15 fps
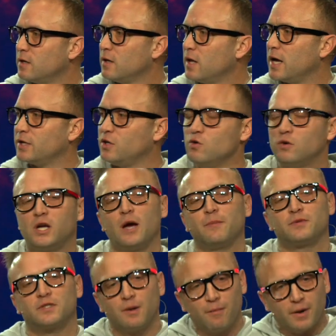Like you
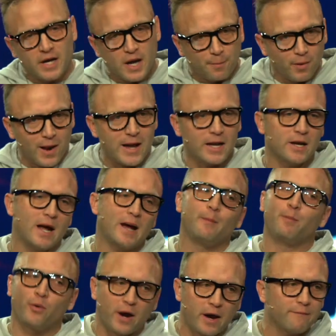kept somebody up late at
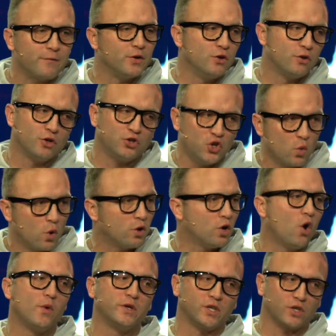night praying for you because you weren't
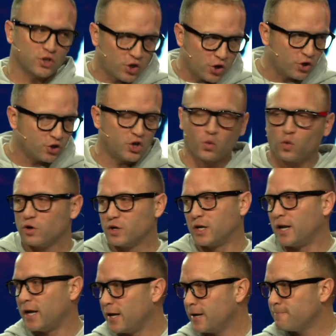always as good as you were
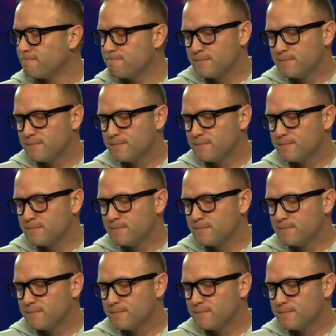today.